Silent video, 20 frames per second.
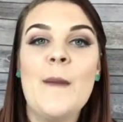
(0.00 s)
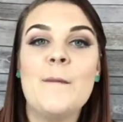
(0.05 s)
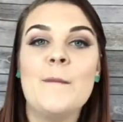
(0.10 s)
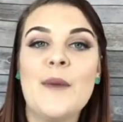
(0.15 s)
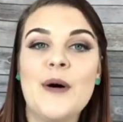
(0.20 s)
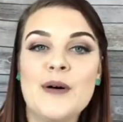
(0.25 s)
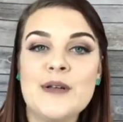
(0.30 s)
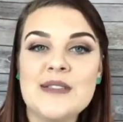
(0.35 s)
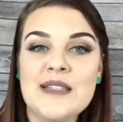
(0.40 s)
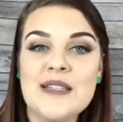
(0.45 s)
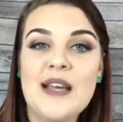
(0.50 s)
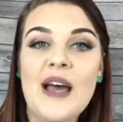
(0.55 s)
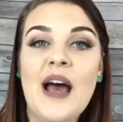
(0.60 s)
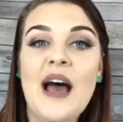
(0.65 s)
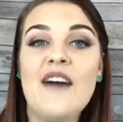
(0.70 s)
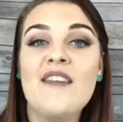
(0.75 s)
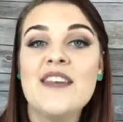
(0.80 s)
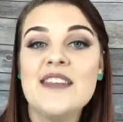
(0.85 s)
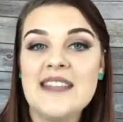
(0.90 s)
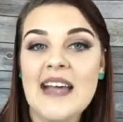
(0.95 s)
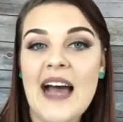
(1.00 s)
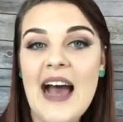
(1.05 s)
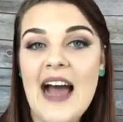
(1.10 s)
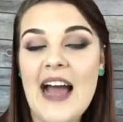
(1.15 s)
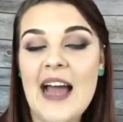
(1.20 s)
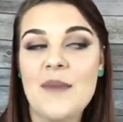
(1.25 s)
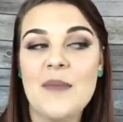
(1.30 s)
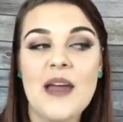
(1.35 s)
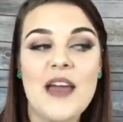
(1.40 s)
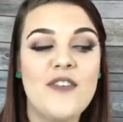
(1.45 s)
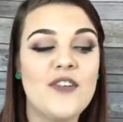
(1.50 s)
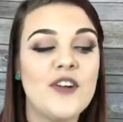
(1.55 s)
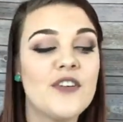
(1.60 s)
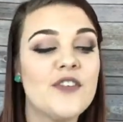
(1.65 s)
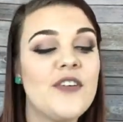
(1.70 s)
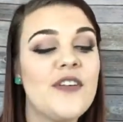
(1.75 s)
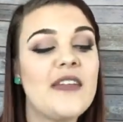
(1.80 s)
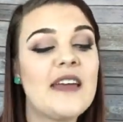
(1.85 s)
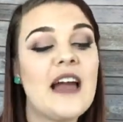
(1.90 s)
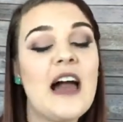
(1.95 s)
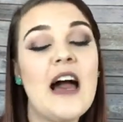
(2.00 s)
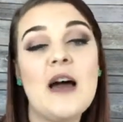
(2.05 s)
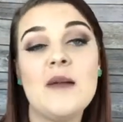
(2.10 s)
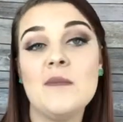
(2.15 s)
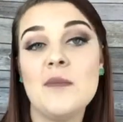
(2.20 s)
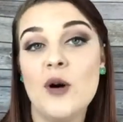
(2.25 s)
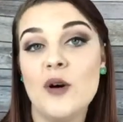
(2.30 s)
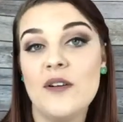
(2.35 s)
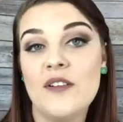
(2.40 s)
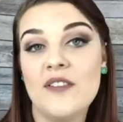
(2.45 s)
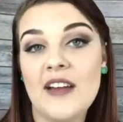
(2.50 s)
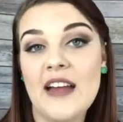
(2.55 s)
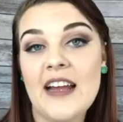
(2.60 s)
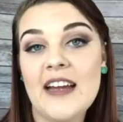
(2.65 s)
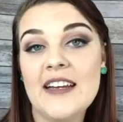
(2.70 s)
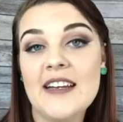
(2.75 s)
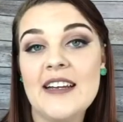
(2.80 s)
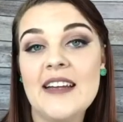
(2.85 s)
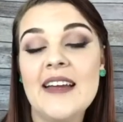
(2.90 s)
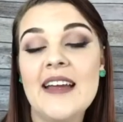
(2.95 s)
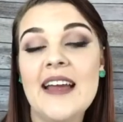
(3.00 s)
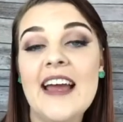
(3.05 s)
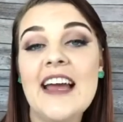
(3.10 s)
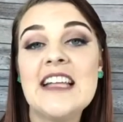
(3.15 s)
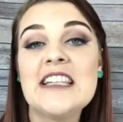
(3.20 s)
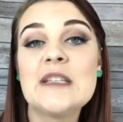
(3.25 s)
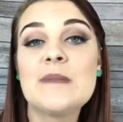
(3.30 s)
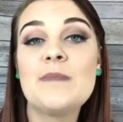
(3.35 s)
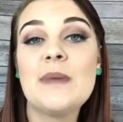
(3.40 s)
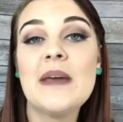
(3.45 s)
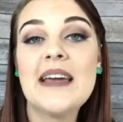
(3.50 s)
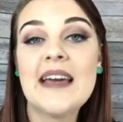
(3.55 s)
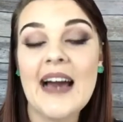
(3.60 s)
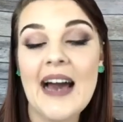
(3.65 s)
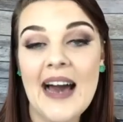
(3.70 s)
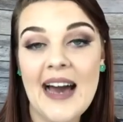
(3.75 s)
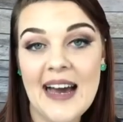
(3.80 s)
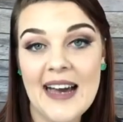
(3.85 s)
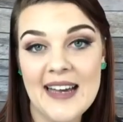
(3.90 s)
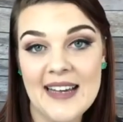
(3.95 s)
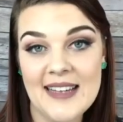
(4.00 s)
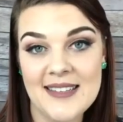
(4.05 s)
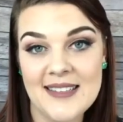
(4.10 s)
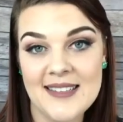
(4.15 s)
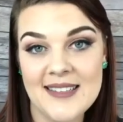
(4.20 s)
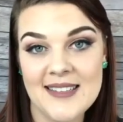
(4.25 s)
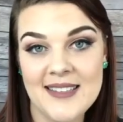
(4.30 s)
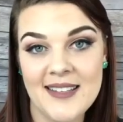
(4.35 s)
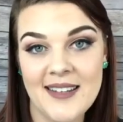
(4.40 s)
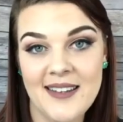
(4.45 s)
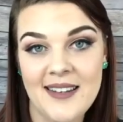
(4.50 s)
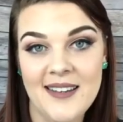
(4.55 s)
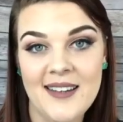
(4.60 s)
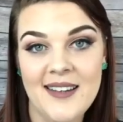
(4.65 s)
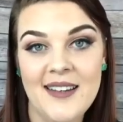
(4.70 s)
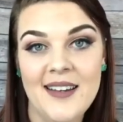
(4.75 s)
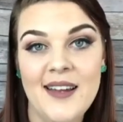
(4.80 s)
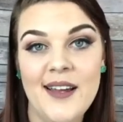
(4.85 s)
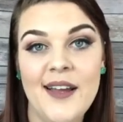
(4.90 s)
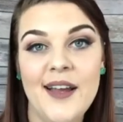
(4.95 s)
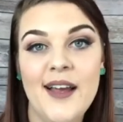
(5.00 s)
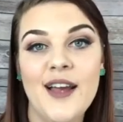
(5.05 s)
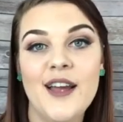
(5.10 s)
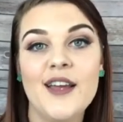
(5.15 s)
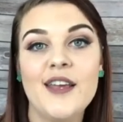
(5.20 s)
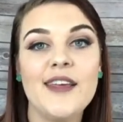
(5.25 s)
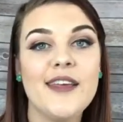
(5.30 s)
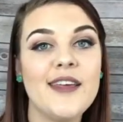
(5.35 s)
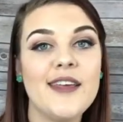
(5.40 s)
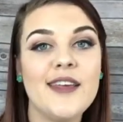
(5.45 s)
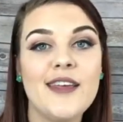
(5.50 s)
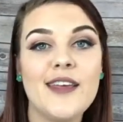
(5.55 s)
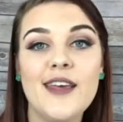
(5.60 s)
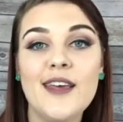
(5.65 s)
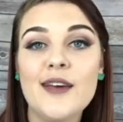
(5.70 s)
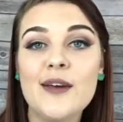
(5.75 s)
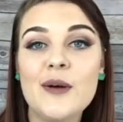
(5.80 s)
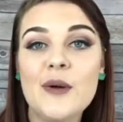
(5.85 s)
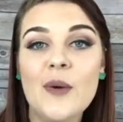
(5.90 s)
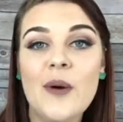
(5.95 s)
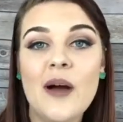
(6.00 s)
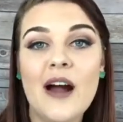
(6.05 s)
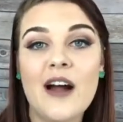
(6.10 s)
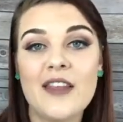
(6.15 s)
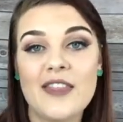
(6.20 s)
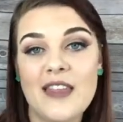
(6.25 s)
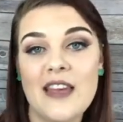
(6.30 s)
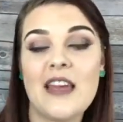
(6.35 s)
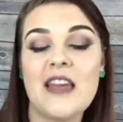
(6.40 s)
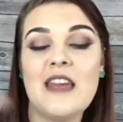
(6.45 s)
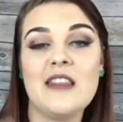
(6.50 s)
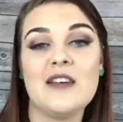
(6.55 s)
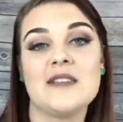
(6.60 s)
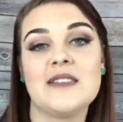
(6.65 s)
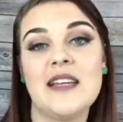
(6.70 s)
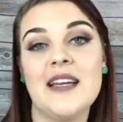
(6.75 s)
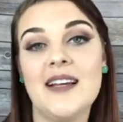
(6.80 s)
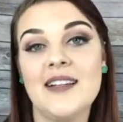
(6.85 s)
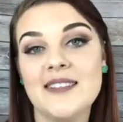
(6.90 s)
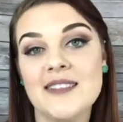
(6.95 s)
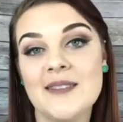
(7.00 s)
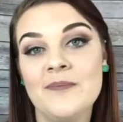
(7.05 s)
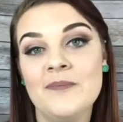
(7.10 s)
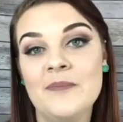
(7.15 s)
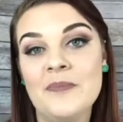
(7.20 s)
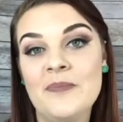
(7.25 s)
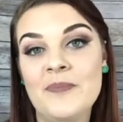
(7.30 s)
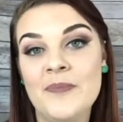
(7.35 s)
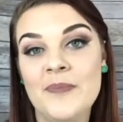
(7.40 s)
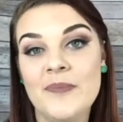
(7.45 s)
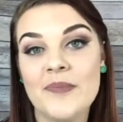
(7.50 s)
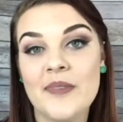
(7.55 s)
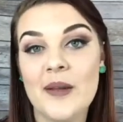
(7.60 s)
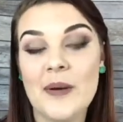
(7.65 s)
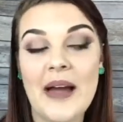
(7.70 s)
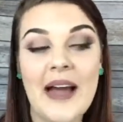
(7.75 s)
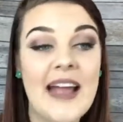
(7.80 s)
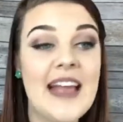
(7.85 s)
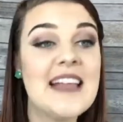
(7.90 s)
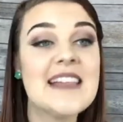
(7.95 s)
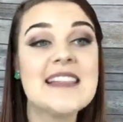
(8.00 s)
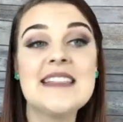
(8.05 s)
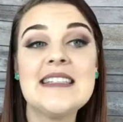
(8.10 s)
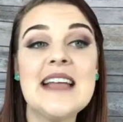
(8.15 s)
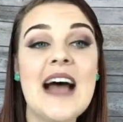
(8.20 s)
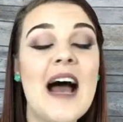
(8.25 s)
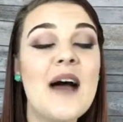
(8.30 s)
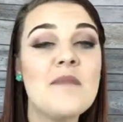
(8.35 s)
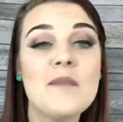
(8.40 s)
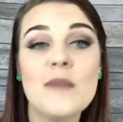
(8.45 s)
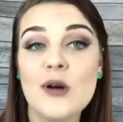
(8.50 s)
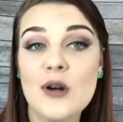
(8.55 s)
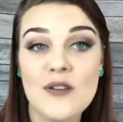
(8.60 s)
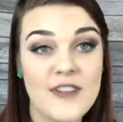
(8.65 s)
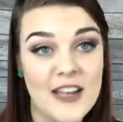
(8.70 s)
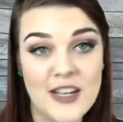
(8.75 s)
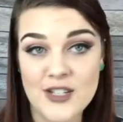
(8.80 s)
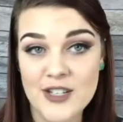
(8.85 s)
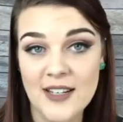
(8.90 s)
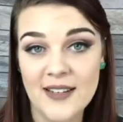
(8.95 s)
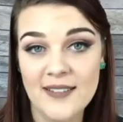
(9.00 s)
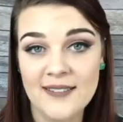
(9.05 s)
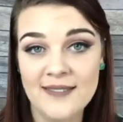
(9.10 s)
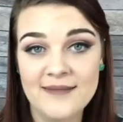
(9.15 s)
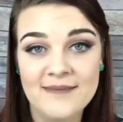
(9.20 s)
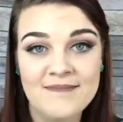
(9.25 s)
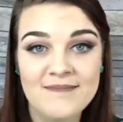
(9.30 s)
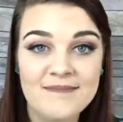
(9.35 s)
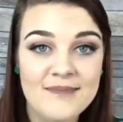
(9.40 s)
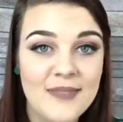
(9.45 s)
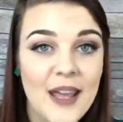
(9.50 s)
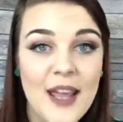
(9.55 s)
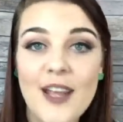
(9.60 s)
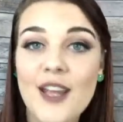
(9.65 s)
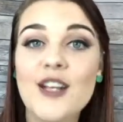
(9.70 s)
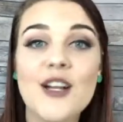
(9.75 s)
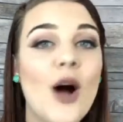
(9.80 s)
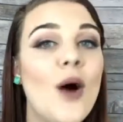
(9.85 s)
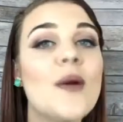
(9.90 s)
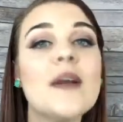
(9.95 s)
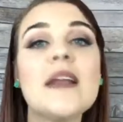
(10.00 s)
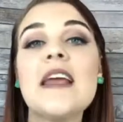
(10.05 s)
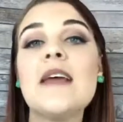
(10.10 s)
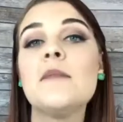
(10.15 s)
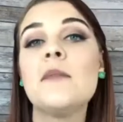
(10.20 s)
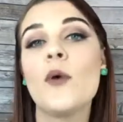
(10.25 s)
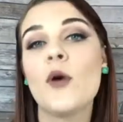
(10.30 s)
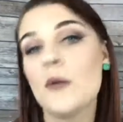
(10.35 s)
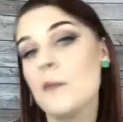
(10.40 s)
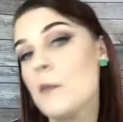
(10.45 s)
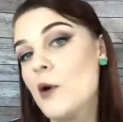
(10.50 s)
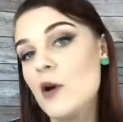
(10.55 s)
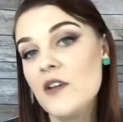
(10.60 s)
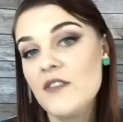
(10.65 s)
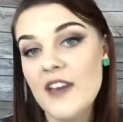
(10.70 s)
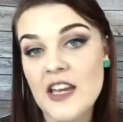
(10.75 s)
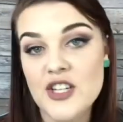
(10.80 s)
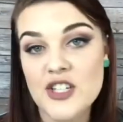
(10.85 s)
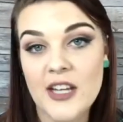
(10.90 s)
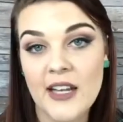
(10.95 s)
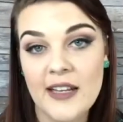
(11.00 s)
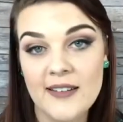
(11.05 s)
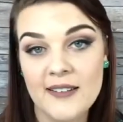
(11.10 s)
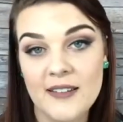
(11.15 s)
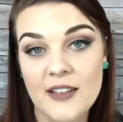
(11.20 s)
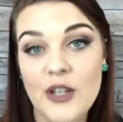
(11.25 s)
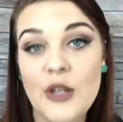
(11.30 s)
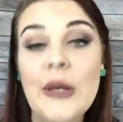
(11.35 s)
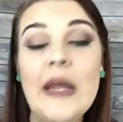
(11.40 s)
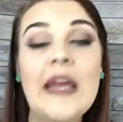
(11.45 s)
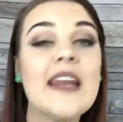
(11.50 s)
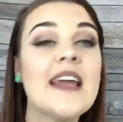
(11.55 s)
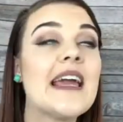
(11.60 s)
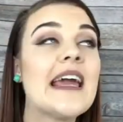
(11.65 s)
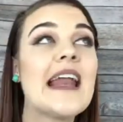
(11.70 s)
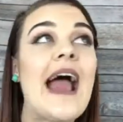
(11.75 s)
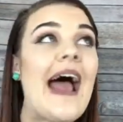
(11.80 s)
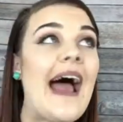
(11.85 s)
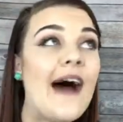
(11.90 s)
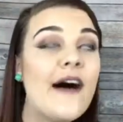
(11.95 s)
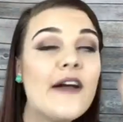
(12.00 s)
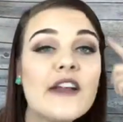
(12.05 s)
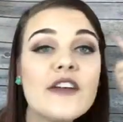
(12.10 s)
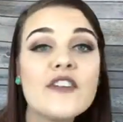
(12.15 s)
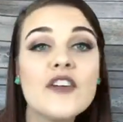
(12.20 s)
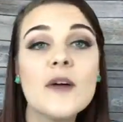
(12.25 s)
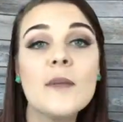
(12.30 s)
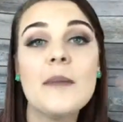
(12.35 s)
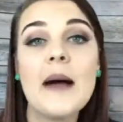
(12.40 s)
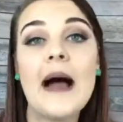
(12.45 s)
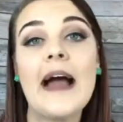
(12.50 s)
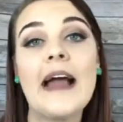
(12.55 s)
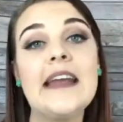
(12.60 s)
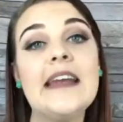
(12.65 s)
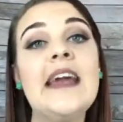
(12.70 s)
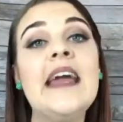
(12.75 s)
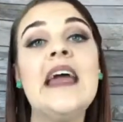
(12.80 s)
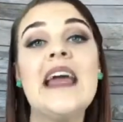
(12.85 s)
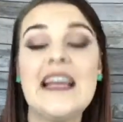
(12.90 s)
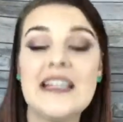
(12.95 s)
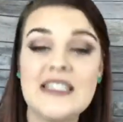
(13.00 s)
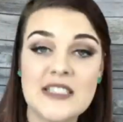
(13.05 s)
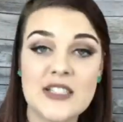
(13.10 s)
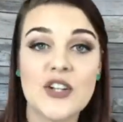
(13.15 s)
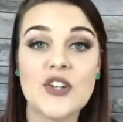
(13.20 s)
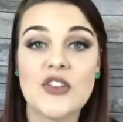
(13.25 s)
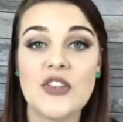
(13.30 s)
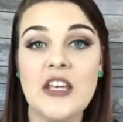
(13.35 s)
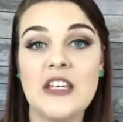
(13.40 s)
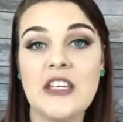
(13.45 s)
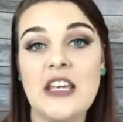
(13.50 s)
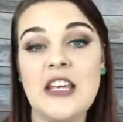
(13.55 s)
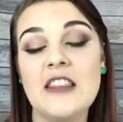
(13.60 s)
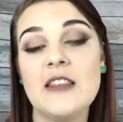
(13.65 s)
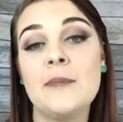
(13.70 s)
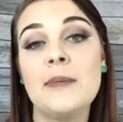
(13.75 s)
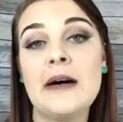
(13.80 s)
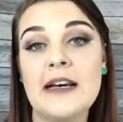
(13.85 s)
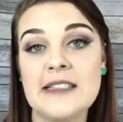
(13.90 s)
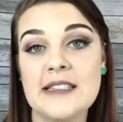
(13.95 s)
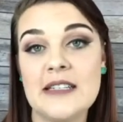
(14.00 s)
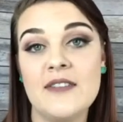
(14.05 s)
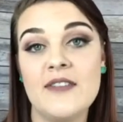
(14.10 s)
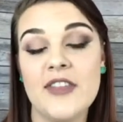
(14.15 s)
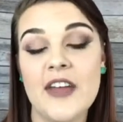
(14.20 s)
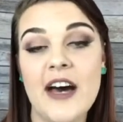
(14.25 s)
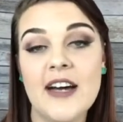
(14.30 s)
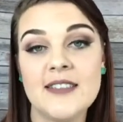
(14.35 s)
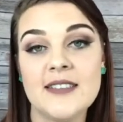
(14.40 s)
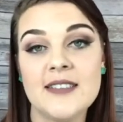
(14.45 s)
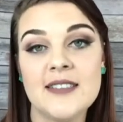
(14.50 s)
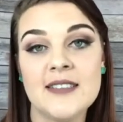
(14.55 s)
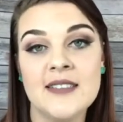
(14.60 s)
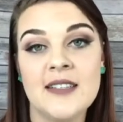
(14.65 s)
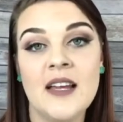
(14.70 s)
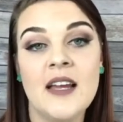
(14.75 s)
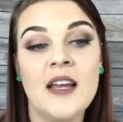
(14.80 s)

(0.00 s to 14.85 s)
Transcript: most of the time, if you're feeling unmotivated, it's because you are thinking those things, okay? It's not motivation. You don't need more motivation. You need to get out of your mind and start thinking the positive thoughts.